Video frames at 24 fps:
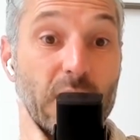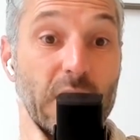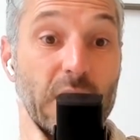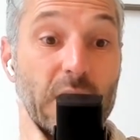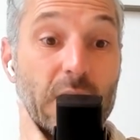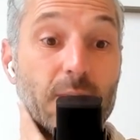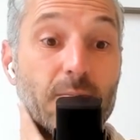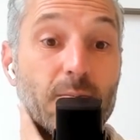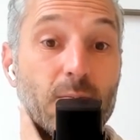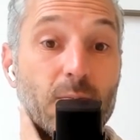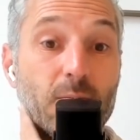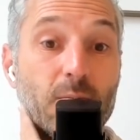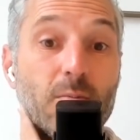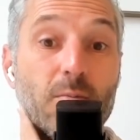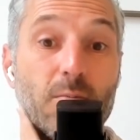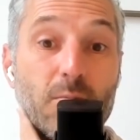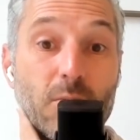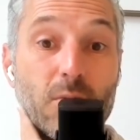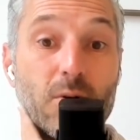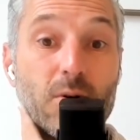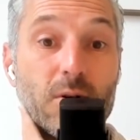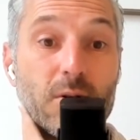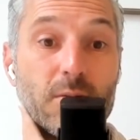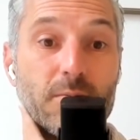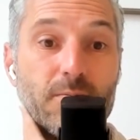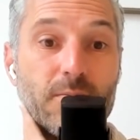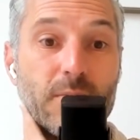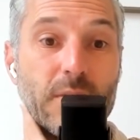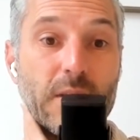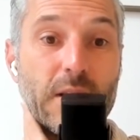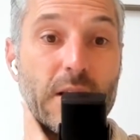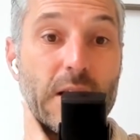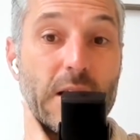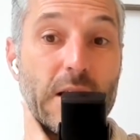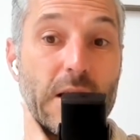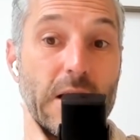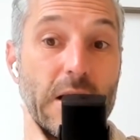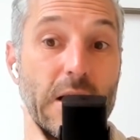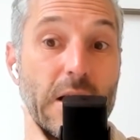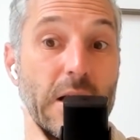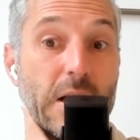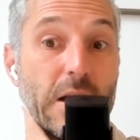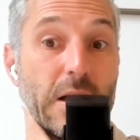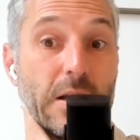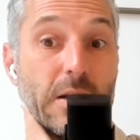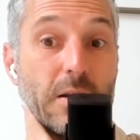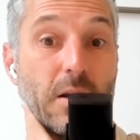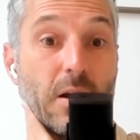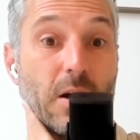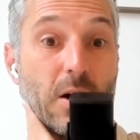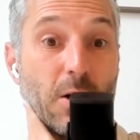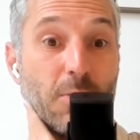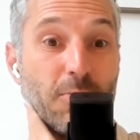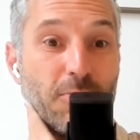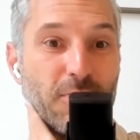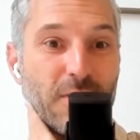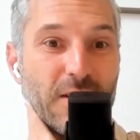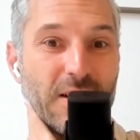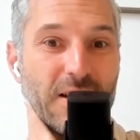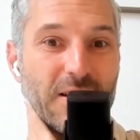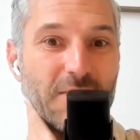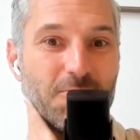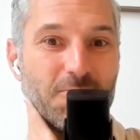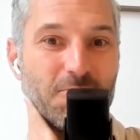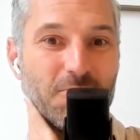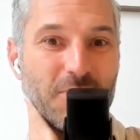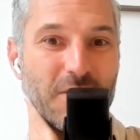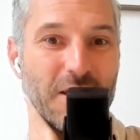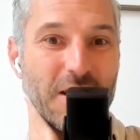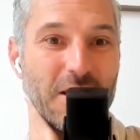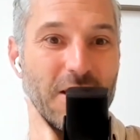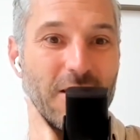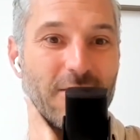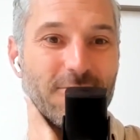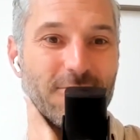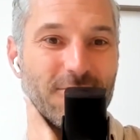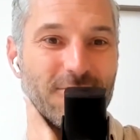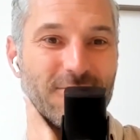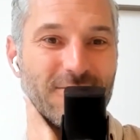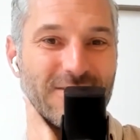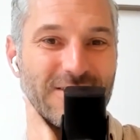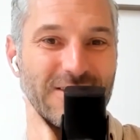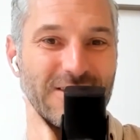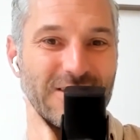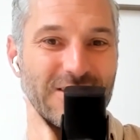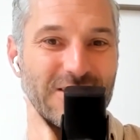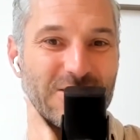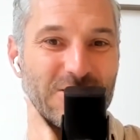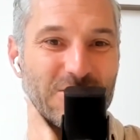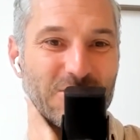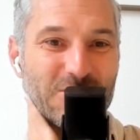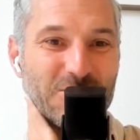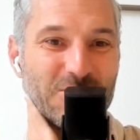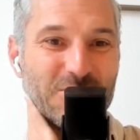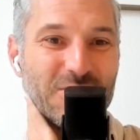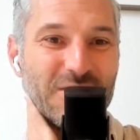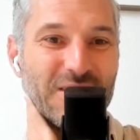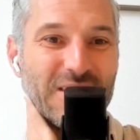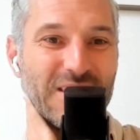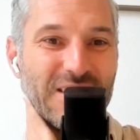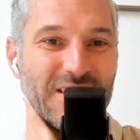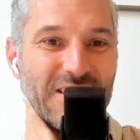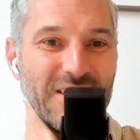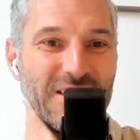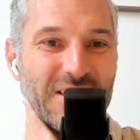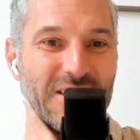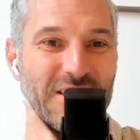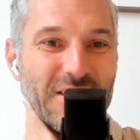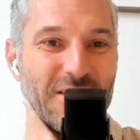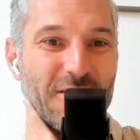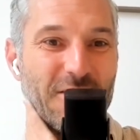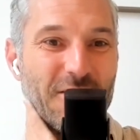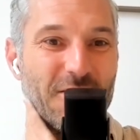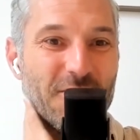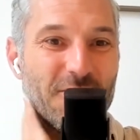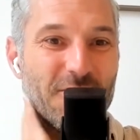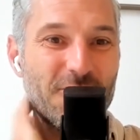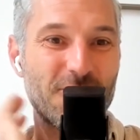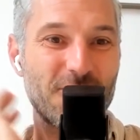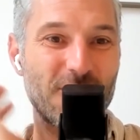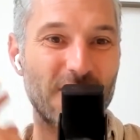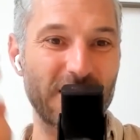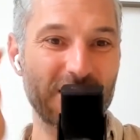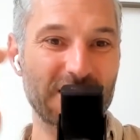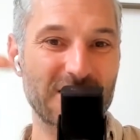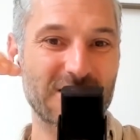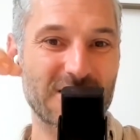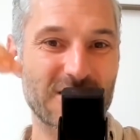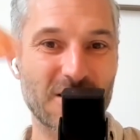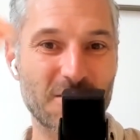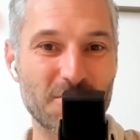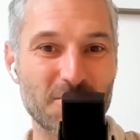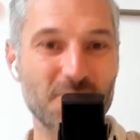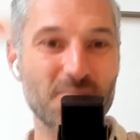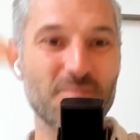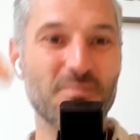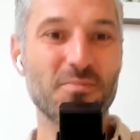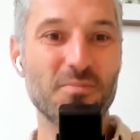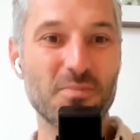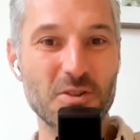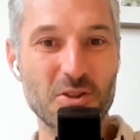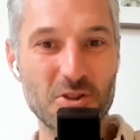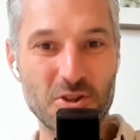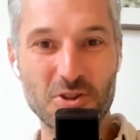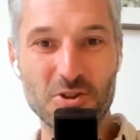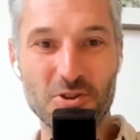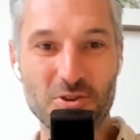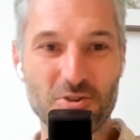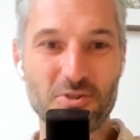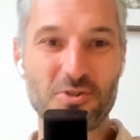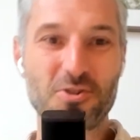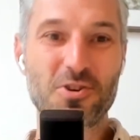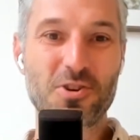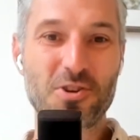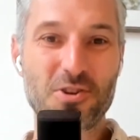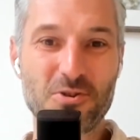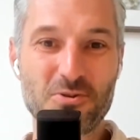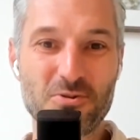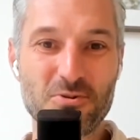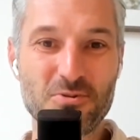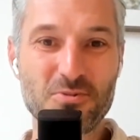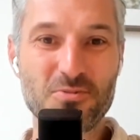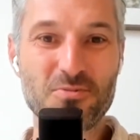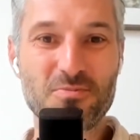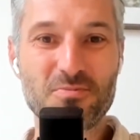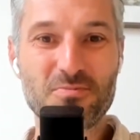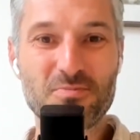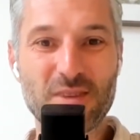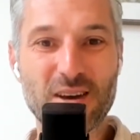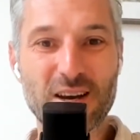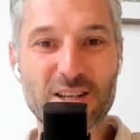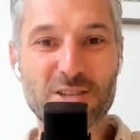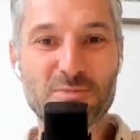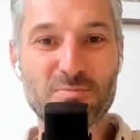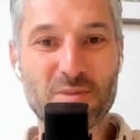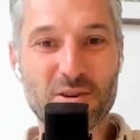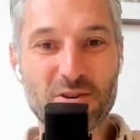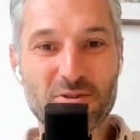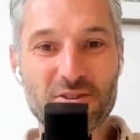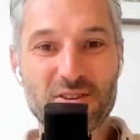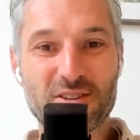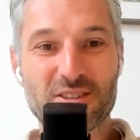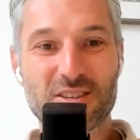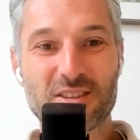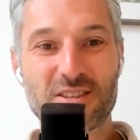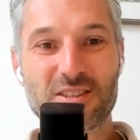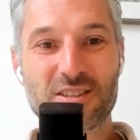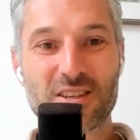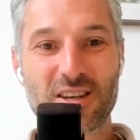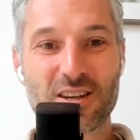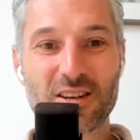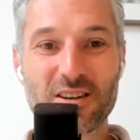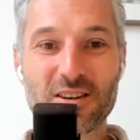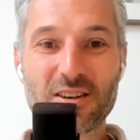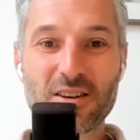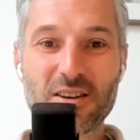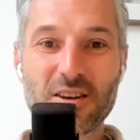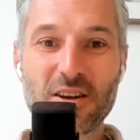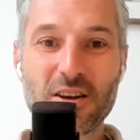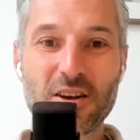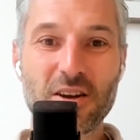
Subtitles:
it more, and hopefully enough to find some new experiences. And